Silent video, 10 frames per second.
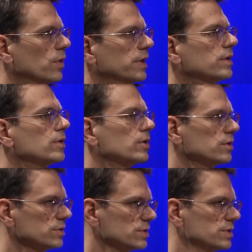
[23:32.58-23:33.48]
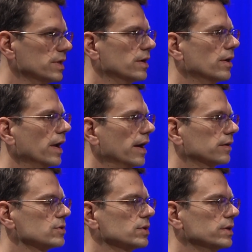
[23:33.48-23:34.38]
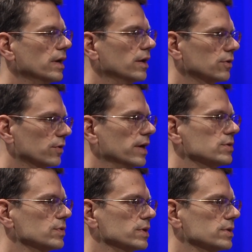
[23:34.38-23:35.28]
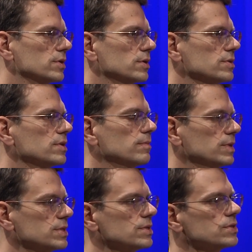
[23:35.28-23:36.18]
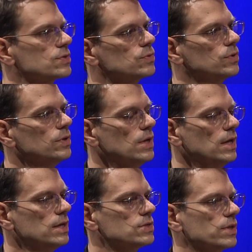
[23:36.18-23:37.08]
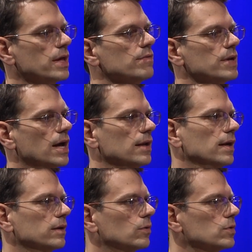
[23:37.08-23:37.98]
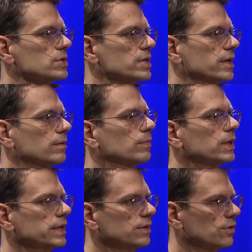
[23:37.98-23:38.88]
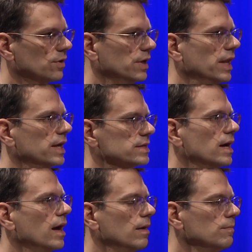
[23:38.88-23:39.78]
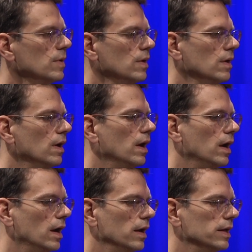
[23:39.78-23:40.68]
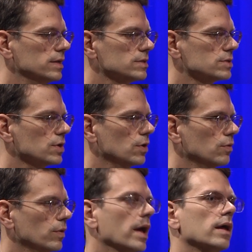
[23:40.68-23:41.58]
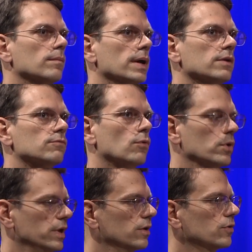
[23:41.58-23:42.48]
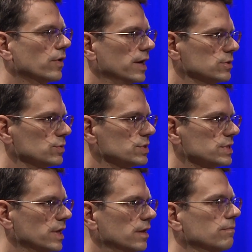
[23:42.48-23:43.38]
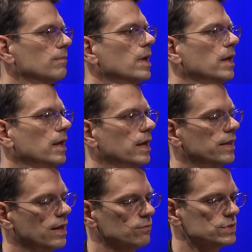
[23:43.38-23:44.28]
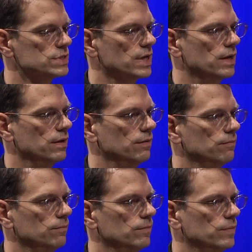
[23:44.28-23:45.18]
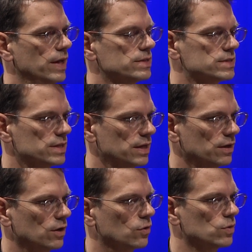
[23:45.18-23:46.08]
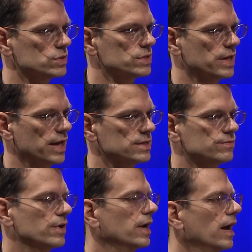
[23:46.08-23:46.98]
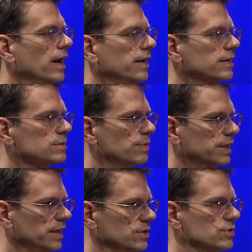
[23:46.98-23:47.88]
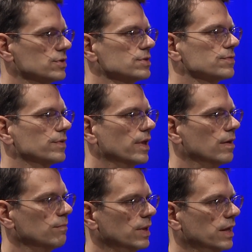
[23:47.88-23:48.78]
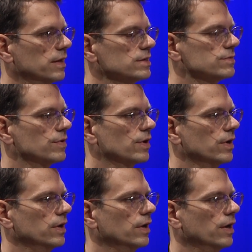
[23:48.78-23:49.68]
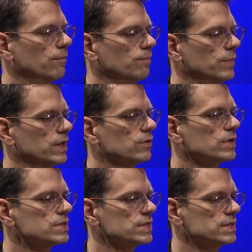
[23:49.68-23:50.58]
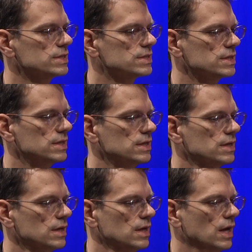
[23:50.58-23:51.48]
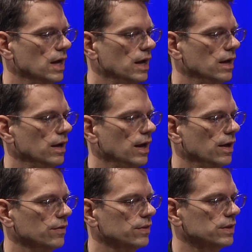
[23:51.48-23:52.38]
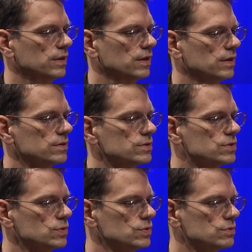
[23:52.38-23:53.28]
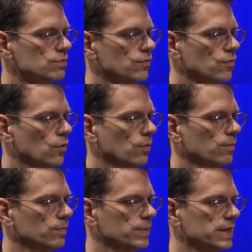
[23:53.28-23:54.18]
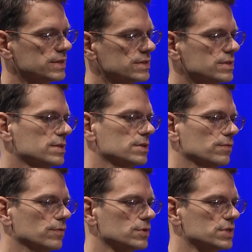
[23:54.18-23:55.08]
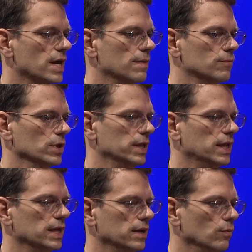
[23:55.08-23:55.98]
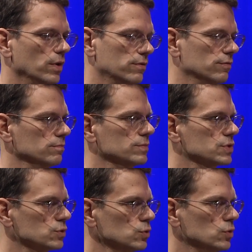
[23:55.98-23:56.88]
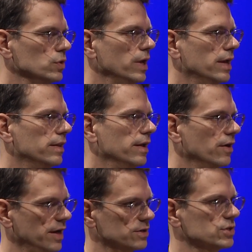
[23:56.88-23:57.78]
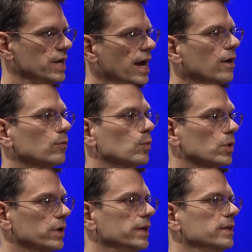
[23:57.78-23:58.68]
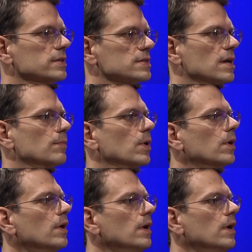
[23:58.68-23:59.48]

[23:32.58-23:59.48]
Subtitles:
interns that are actually undergraduate interns in the business school. So they have an online course they complete during that time. And so I had about 40 undergraduates then. And that's a course that has very high expectations for them, and it's very interesting to see how the students perform, because this is their first time really getting away from school, and they're actually out working this summer,